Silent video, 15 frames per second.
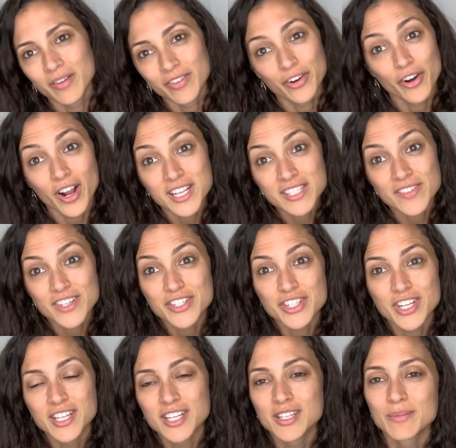of a CrossFit
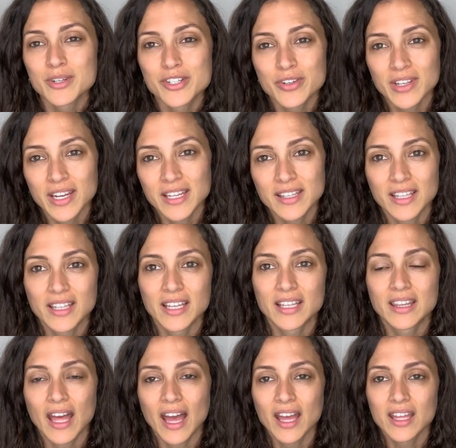gym or doing anything like
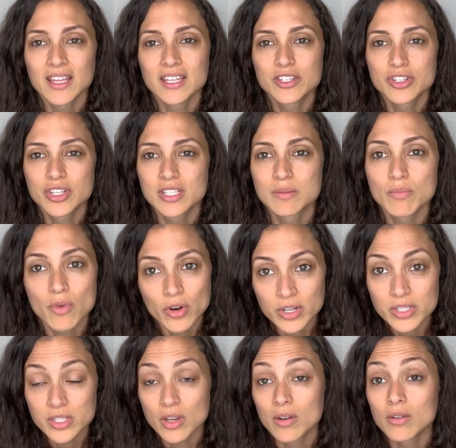that. It's just more
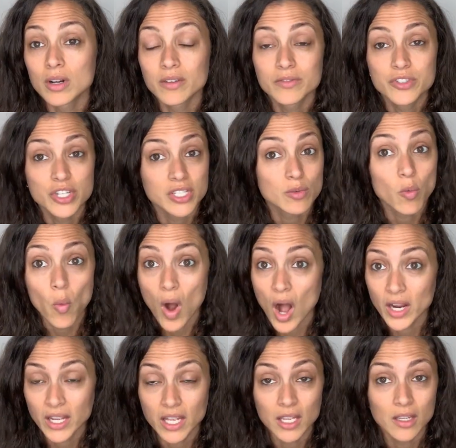so of just
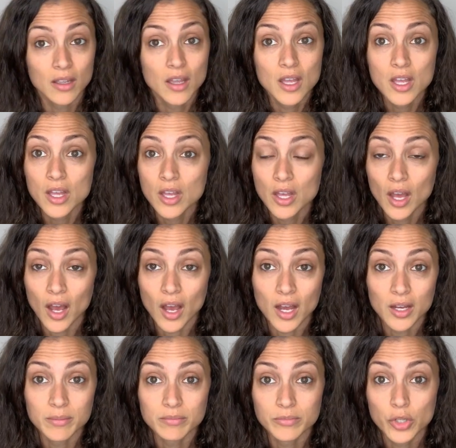walking,
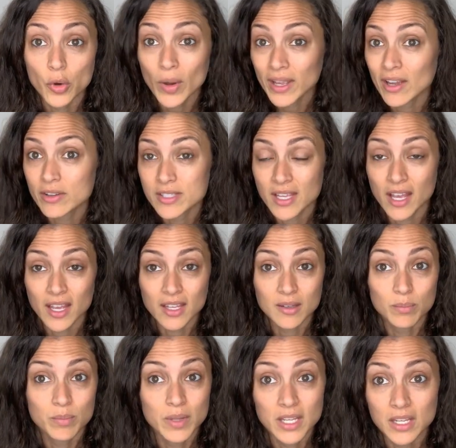going outside,
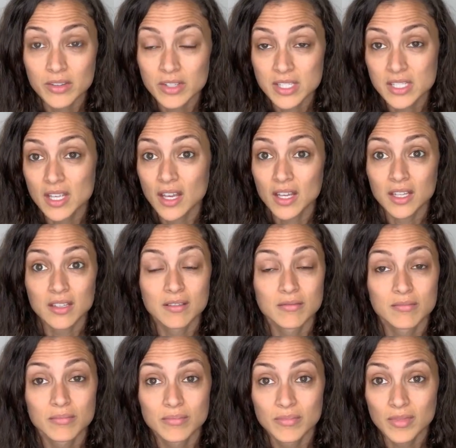being in the
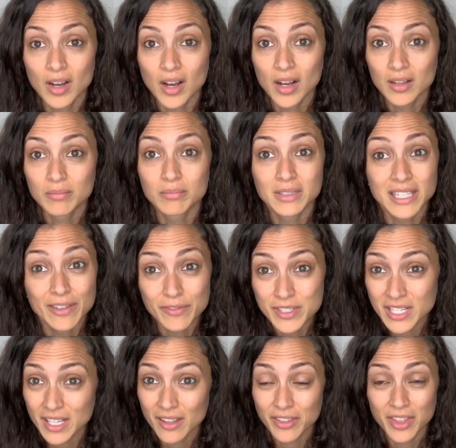sun,
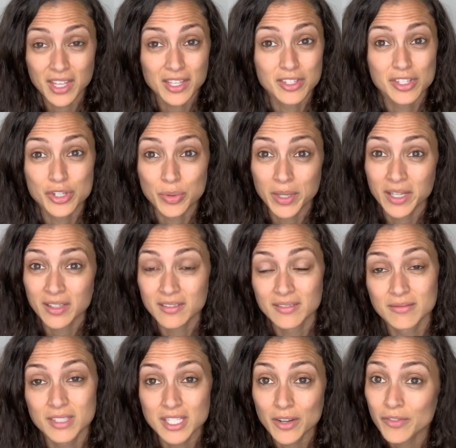lifting things, doing
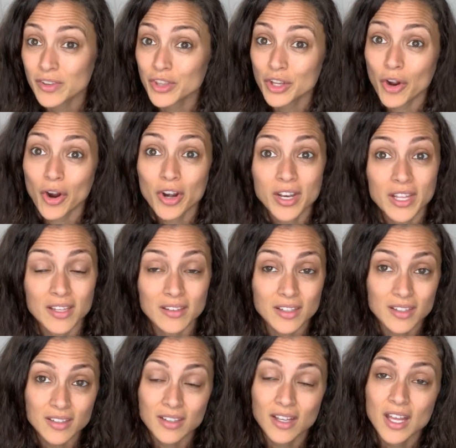stuff in the garden.
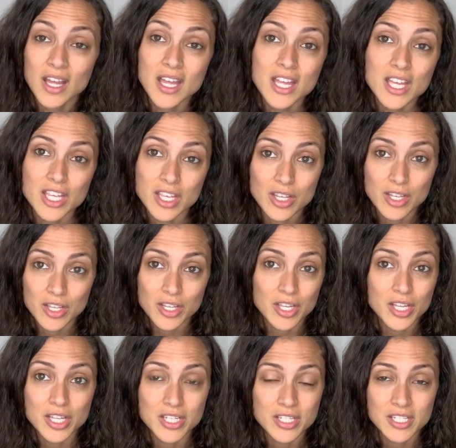And
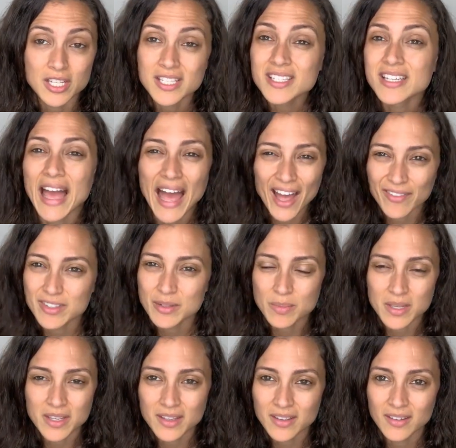it doesn't have to
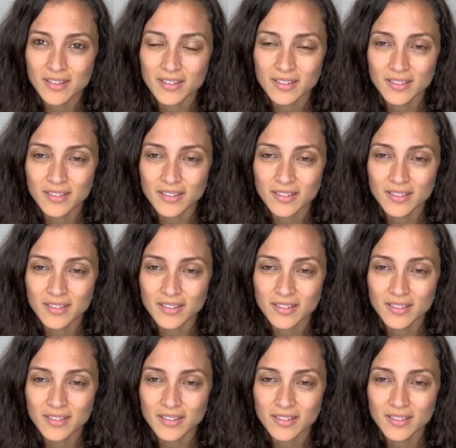be